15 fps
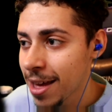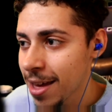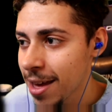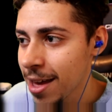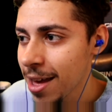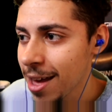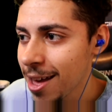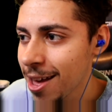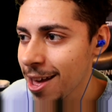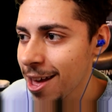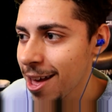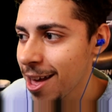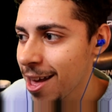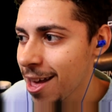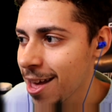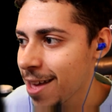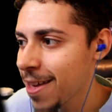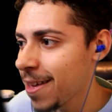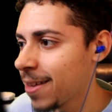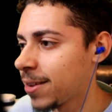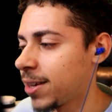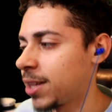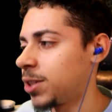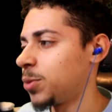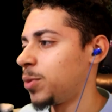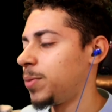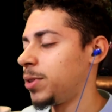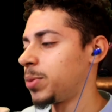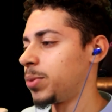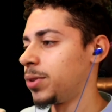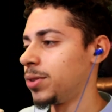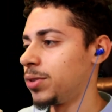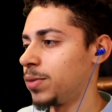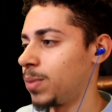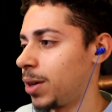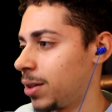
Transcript: ah, yeah, this will be spoilers,